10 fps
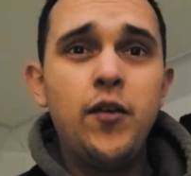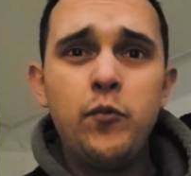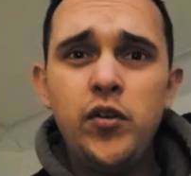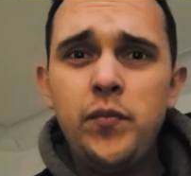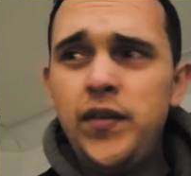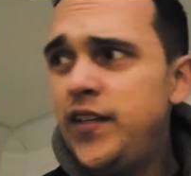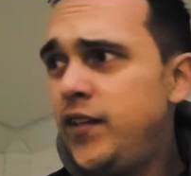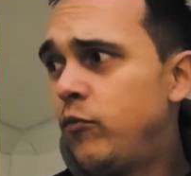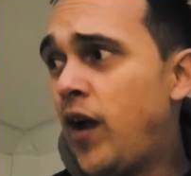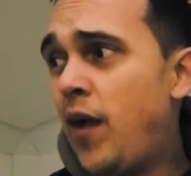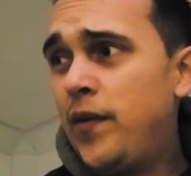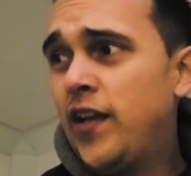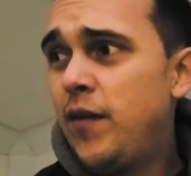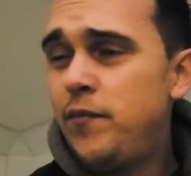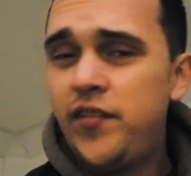I will be
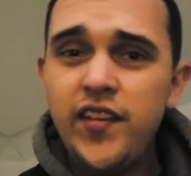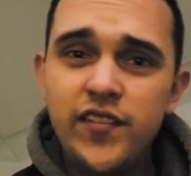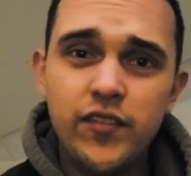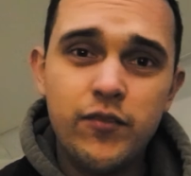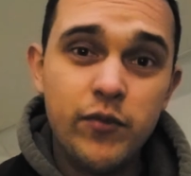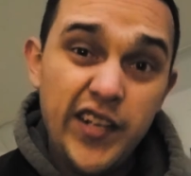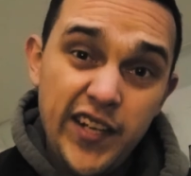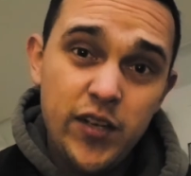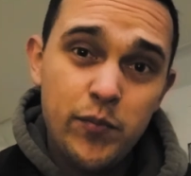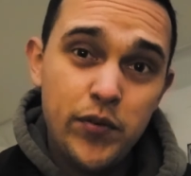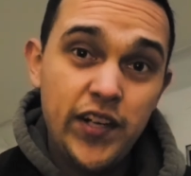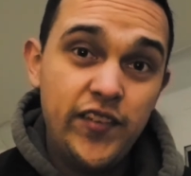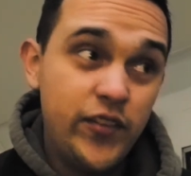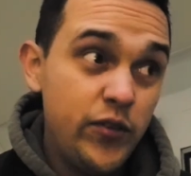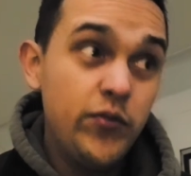wrapping up season 3 here
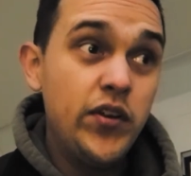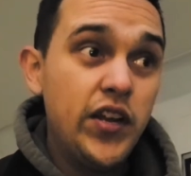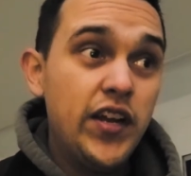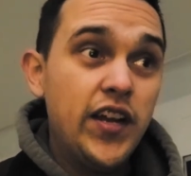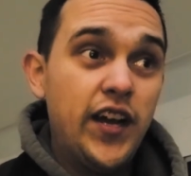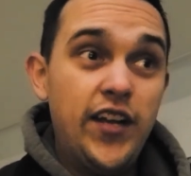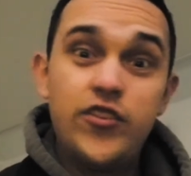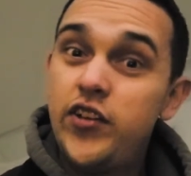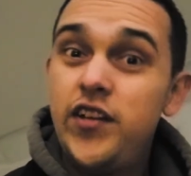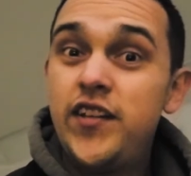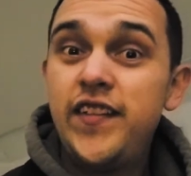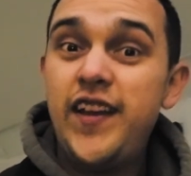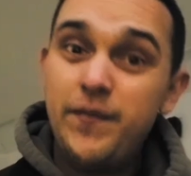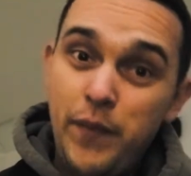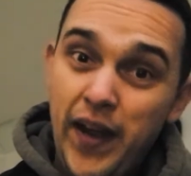pretty soon. I should have done
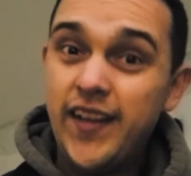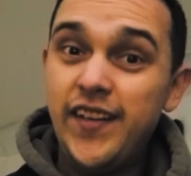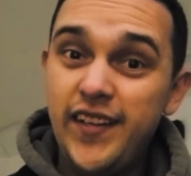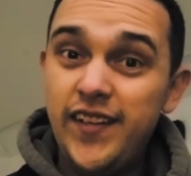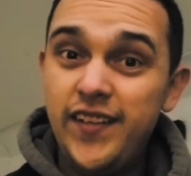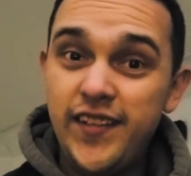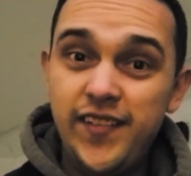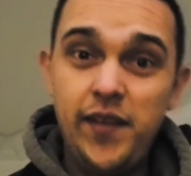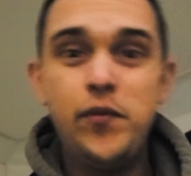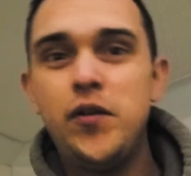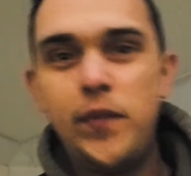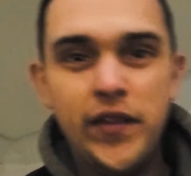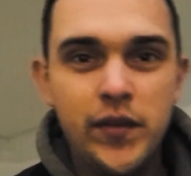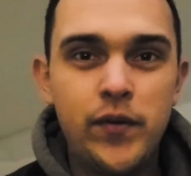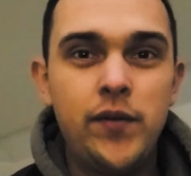that back in December,
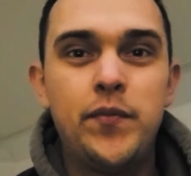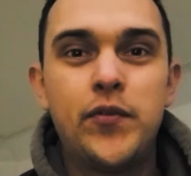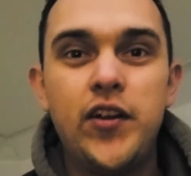but the Barbie